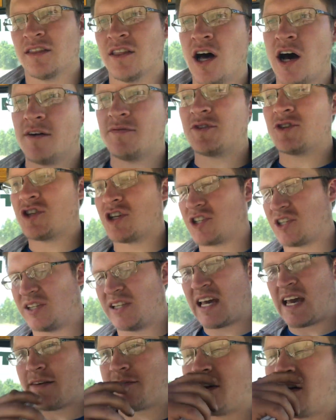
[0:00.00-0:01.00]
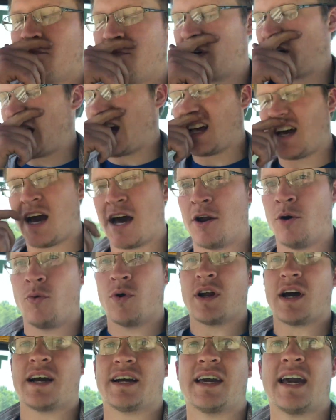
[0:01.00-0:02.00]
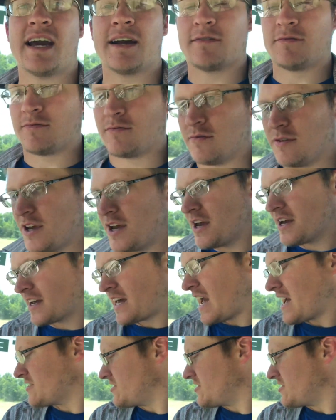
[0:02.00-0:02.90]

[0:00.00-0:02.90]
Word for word: love to just leave it, but I don't want. I can't